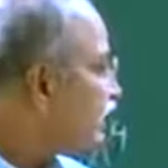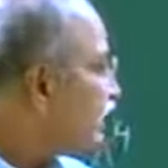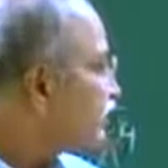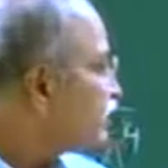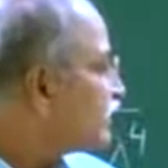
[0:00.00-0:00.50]

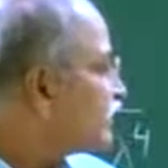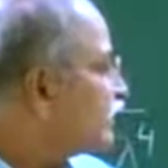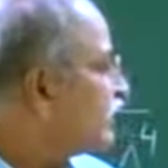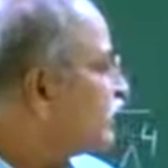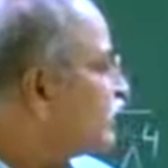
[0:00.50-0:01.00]
another
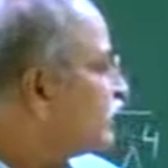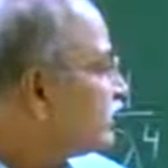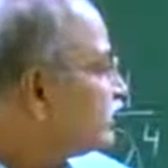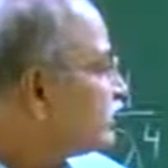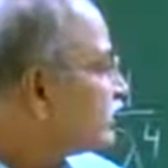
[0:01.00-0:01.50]
in
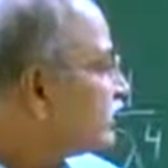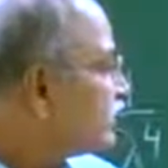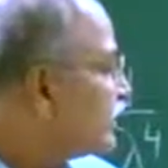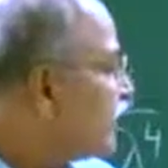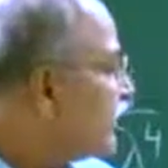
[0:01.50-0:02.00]
this
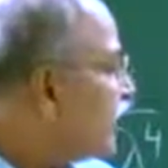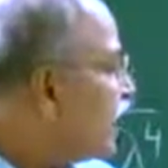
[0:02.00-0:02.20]
direction,